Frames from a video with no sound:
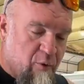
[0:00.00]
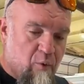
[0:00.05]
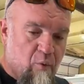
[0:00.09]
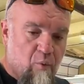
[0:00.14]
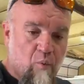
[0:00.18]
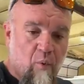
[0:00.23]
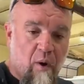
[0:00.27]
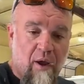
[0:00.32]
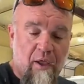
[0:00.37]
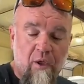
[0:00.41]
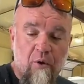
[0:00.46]

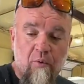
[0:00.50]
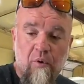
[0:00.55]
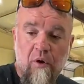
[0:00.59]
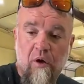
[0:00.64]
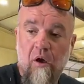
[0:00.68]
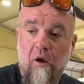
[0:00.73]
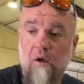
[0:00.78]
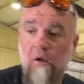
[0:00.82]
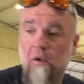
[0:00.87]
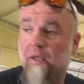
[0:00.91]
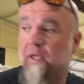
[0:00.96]
while you were
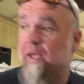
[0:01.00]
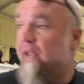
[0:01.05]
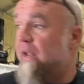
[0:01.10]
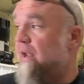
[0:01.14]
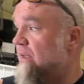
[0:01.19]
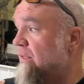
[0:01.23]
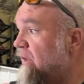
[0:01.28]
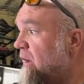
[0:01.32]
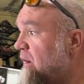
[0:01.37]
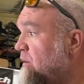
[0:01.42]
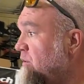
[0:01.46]
gone
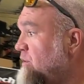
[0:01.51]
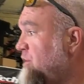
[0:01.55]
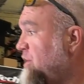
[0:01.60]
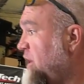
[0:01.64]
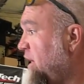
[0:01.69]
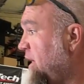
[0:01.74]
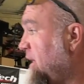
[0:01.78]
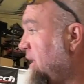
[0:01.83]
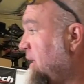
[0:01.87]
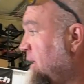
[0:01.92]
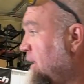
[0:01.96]
getting the OG
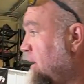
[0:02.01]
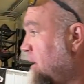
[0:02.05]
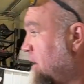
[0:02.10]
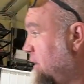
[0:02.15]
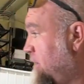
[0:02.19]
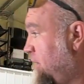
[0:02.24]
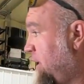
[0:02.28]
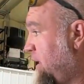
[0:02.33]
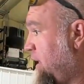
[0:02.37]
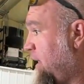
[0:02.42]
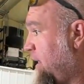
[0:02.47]
or
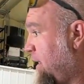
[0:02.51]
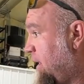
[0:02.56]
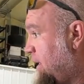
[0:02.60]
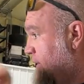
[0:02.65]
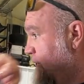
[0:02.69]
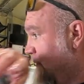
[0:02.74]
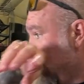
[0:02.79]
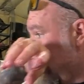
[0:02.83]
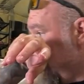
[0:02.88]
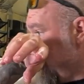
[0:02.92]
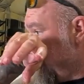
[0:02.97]

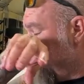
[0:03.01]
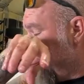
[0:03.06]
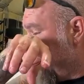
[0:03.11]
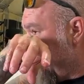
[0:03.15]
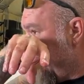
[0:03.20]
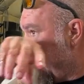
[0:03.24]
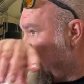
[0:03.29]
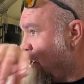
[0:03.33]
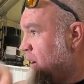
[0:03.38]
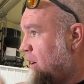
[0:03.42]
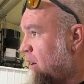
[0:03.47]
the
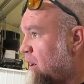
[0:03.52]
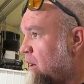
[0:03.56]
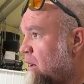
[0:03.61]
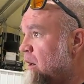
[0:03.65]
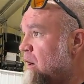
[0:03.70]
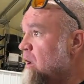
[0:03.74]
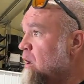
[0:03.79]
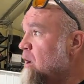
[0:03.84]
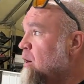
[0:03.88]
NPK car,